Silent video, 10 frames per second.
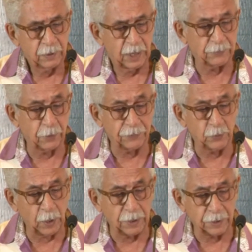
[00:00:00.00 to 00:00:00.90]
I've
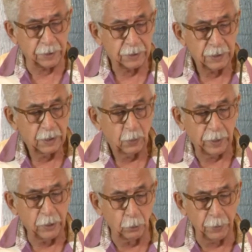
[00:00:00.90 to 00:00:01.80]
often wondered
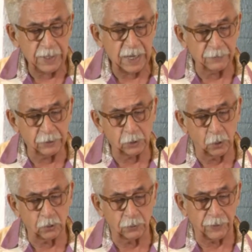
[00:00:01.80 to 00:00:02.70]
why nobody ever
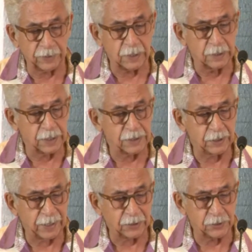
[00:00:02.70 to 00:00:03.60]
thought of
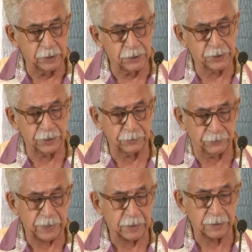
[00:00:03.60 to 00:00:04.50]
recognizing excellence in the
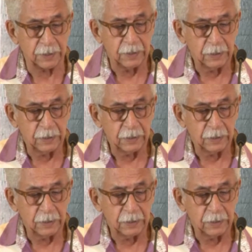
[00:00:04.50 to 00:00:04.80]
field